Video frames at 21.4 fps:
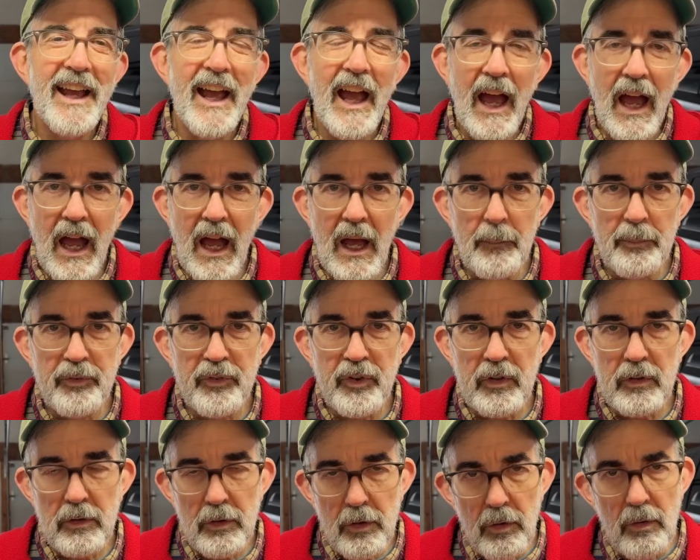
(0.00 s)

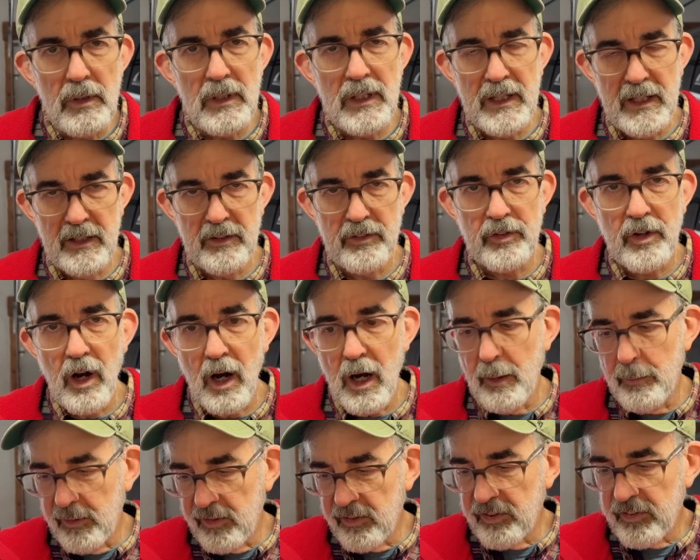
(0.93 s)
Absolutely, it's
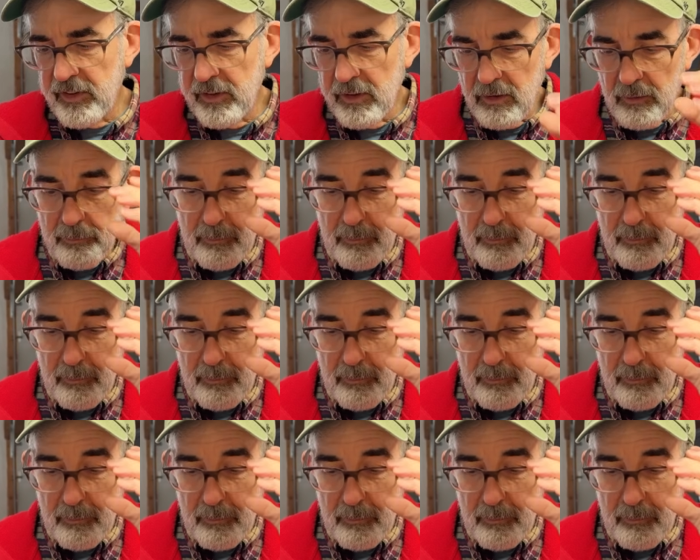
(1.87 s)
garbage steel,